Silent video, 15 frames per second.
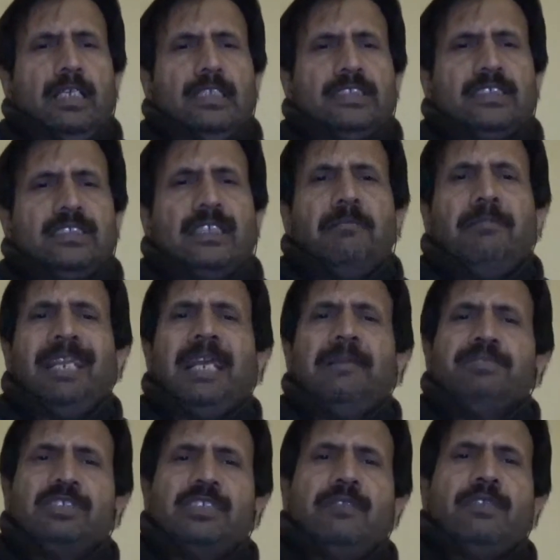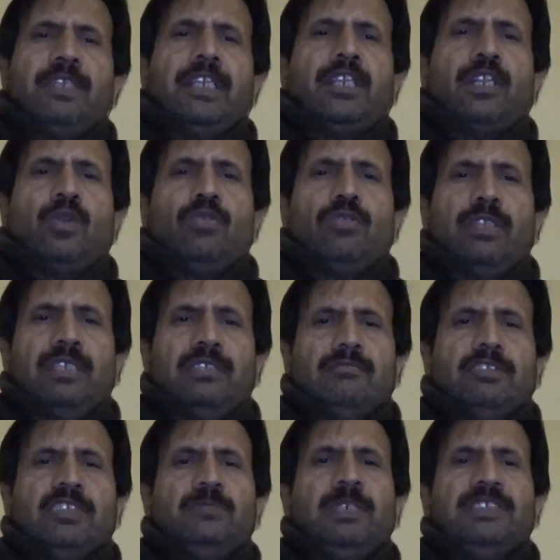some labs even include a
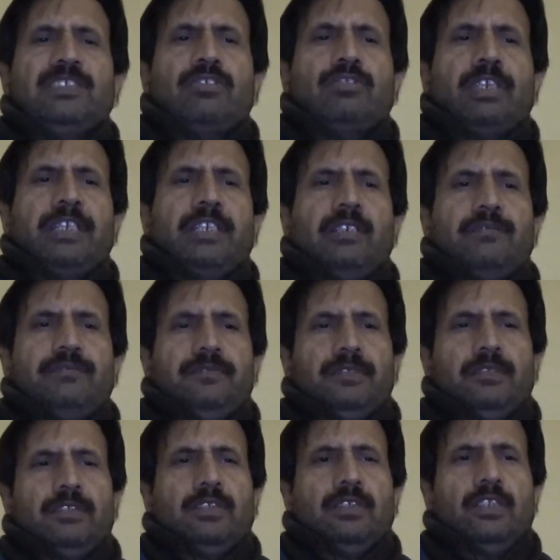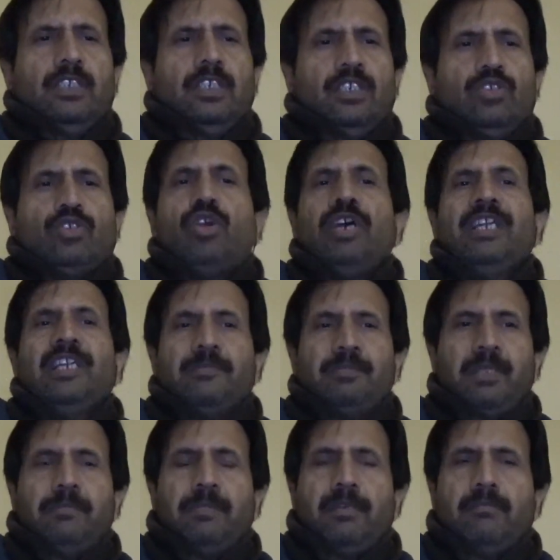special kind of toilet
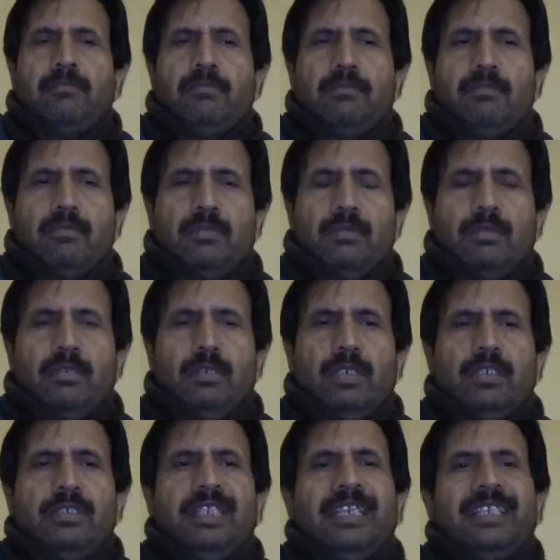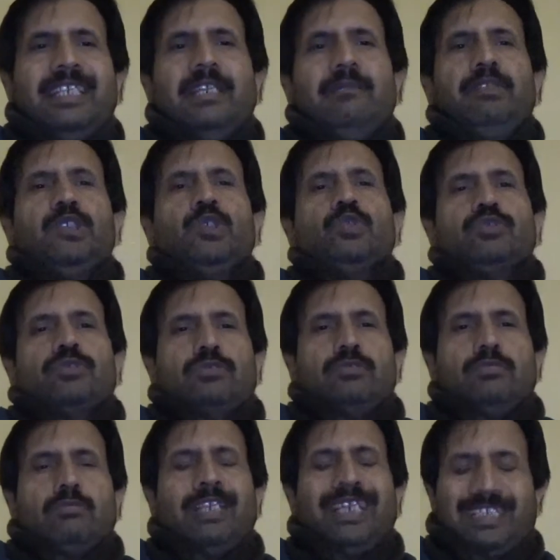paper that can be used to
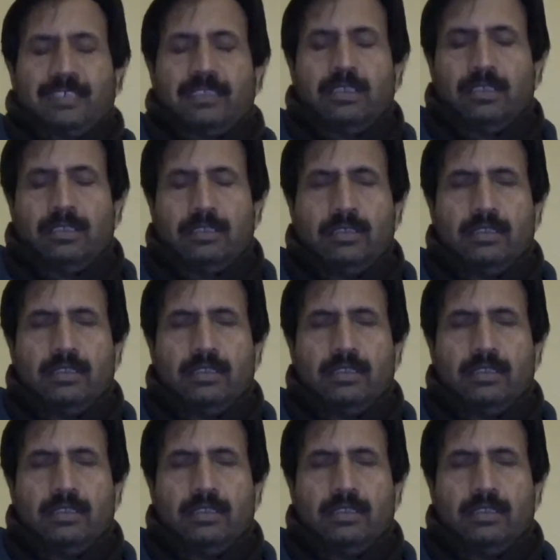collect the